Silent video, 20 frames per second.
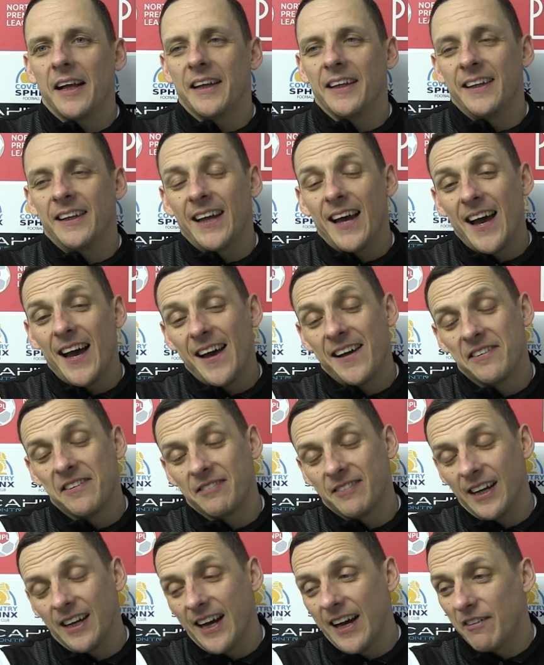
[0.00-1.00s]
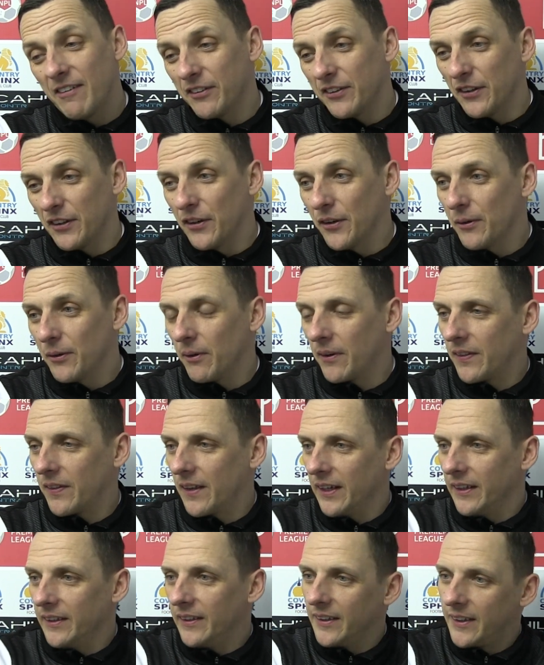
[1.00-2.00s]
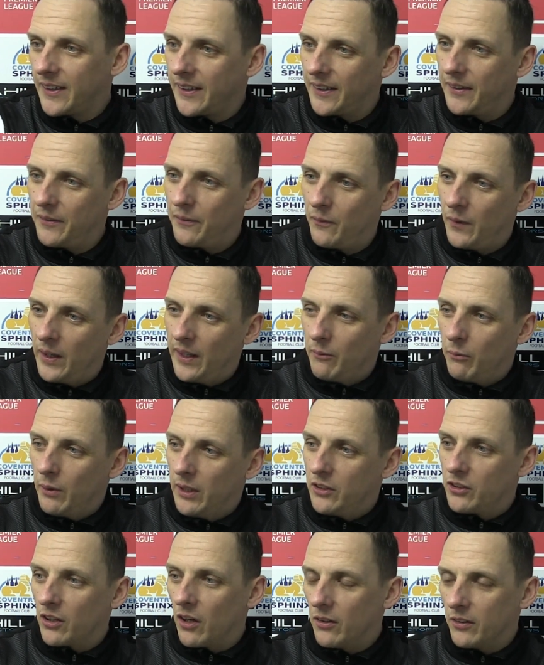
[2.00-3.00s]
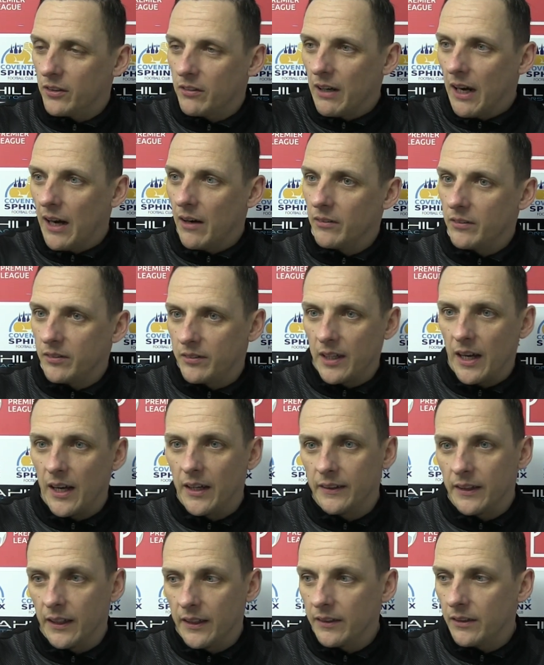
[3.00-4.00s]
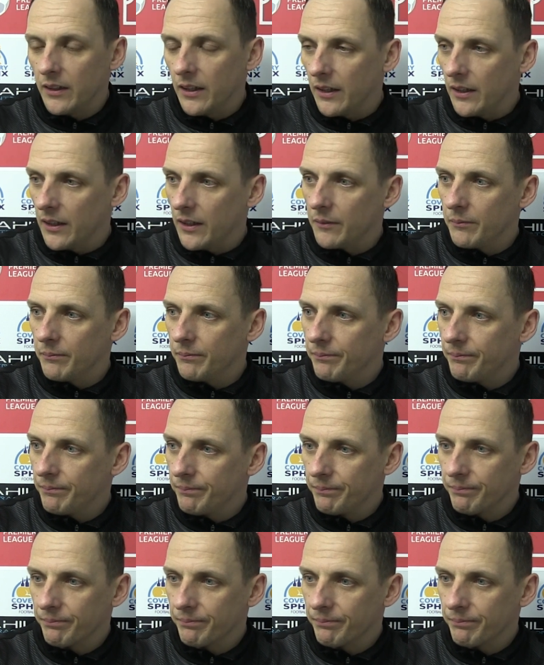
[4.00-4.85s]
Yeah, I do. I think we joked around saying that